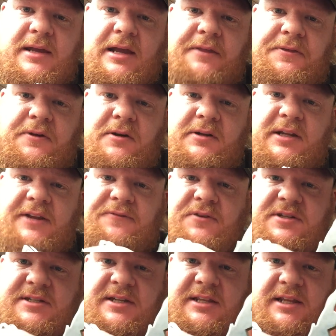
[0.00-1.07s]
And thirdly, if
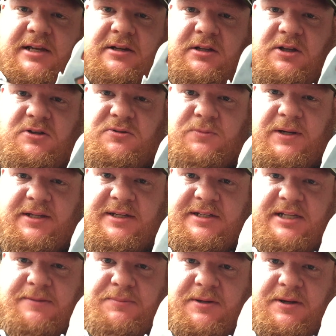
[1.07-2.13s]
you see that close around the
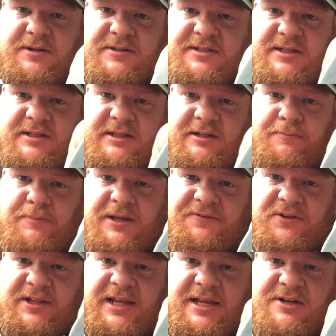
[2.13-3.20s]
tip there, you can see a little
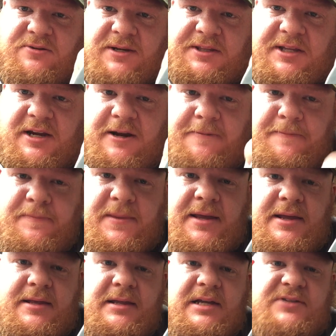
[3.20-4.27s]
bevel edge right there.
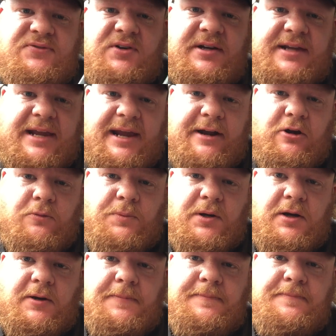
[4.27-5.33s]
That's for a can
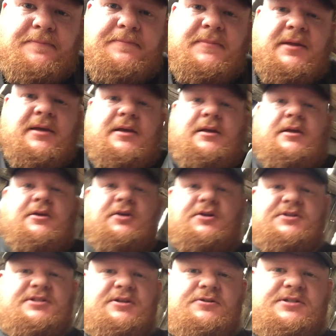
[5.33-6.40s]
opener. You can
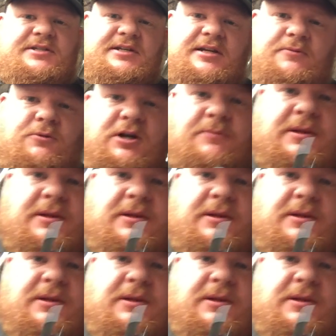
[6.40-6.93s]
also see in one